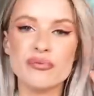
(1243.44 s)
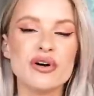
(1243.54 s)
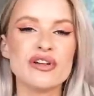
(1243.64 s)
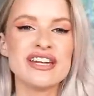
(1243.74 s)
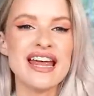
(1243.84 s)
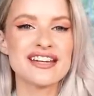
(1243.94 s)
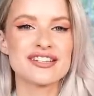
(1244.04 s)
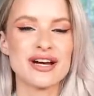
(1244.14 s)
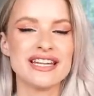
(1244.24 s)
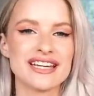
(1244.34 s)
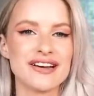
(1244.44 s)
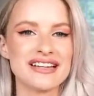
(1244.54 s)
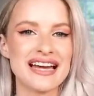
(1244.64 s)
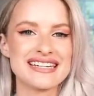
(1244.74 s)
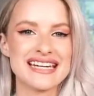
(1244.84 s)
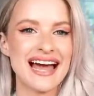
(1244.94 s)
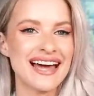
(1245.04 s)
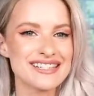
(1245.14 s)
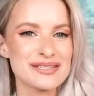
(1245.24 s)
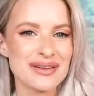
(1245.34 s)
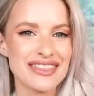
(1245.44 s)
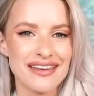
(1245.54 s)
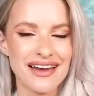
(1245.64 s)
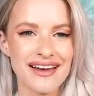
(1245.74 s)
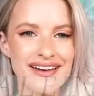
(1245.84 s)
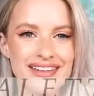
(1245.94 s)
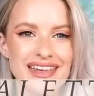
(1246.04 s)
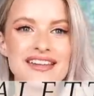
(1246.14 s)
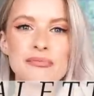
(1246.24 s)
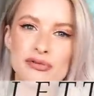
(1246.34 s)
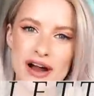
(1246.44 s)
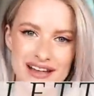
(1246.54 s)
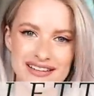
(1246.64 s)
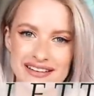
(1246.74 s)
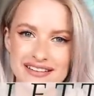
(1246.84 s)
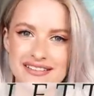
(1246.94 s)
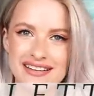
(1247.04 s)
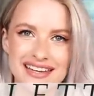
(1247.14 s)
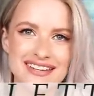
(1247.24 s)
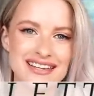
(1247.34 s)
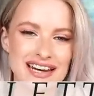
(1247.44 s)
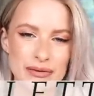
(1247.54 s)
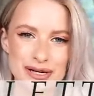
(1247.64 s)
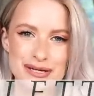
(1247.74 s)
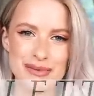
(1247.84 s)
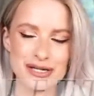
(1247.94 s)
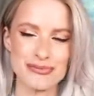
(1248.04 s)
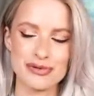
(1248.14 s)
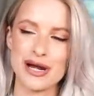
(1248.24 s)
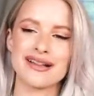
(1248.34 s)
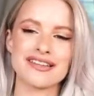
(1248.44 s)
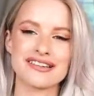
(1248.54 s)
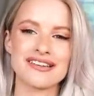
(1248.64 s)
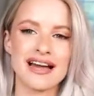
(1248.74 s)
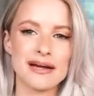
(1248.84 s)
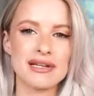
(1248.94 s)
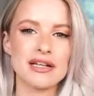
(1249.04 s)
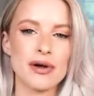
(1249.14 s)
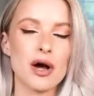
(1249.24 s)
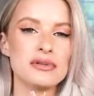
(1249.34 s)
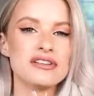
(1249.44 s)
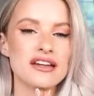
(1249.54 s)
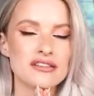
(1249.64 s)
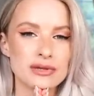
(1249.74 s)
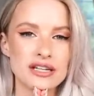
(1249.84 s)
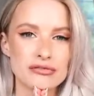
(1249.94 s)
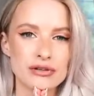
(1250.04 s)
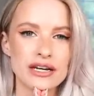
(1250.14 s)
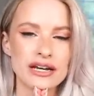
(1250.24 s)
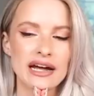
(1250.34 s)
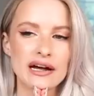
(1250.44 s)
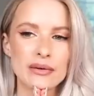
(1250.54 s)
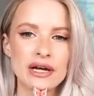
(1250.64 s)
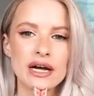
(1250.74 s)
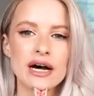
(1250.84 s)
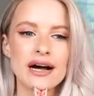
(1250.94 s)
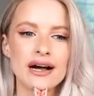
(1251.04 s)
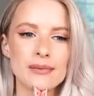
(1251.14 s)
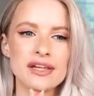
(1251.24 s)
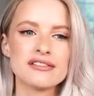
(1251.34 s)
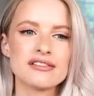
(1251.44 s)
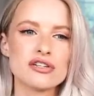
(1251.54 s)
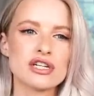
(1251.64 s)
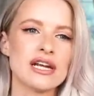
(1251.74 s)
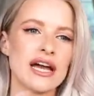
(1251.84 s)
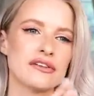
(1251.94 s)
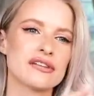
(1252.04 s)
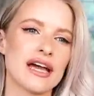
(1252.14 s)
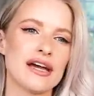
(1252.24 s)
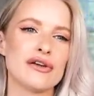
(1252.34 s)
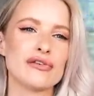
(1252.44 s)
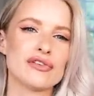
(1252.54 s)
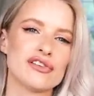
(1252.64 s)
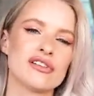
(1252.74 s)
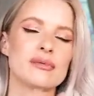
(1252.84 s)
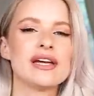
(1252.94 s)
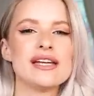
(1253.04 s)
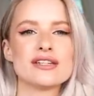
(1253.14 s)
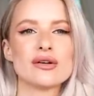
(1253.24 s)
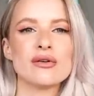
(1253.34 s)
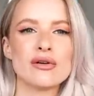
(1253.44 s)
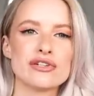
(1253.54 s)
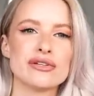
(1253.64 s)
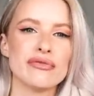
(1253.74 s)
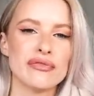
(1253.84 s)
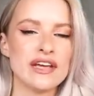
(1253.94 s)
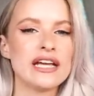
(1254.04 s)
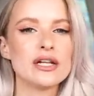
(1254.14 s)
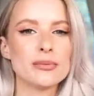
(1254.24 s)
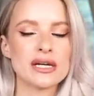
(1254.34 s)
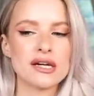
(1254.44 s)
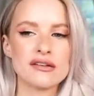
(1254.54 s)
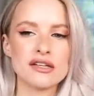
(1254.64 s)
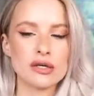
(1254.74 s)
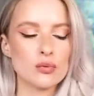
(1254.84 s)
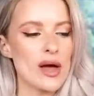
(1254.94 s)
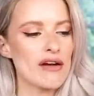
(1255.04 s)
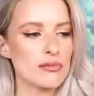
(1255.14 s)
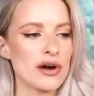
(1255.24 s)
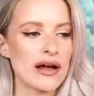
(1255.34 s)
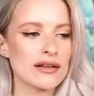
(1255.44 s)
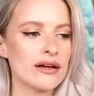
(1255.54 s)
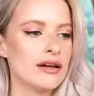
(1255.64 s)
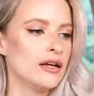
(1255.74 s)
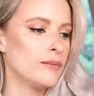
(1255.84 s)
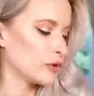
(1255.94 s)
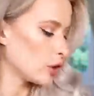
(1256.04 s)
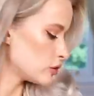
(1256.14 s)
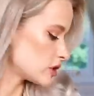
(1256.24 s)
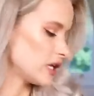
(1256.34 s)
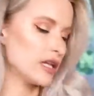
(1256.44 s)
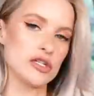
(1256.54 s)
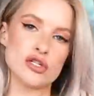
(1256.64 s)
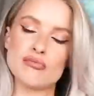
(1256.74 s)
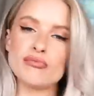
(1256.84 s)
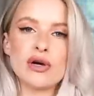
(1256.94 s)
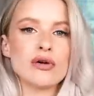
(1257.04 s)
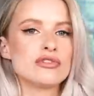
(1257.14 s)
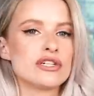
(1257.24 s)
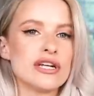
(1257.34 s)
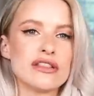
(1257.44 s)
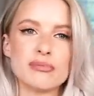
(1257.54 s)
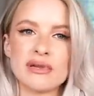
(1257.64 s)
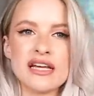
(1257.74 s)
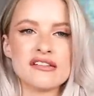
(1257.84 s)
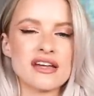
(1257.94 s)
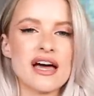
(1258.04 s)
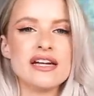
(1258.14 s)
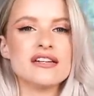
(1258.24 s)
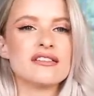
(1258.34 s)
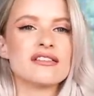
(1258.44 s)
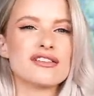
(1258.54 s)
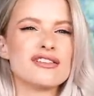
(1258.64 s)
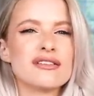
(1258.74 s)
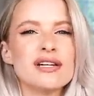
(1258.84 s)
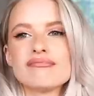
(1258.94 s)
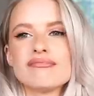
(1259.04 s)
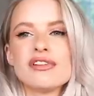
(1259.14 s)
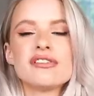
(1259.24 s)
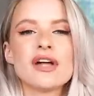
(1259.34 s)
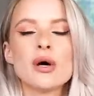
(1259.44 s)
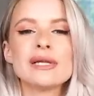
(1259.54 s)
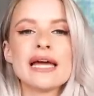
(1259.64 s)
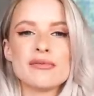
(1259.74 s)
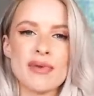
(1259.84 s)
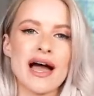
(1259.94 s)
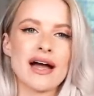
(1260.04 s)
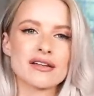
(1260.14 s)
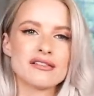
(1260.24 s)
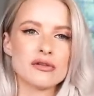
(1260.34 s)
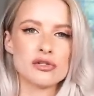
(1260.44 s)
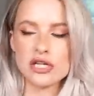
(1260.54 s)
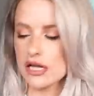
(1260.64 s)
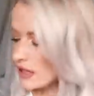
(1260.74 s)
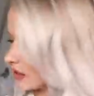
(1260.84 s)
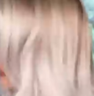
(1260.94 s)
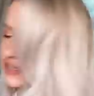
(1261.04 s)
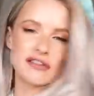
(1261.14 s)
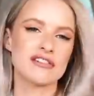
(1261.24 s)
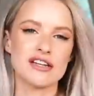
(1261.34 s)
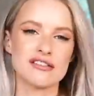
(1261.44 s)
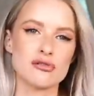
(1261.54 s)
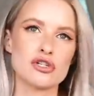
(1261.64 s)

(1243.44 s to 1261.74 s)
But the next trend that goes hand in hand with that is bralettes. Like I said, I wanted to mention bralettes because I'm a little bit obsessed with this right now. Um, it's such a nice kind of summer into autumn feel because you can wear a bralette underneath a jumper, underneath a blazer, and it just looks so laid back, so chic. I feel like I've said so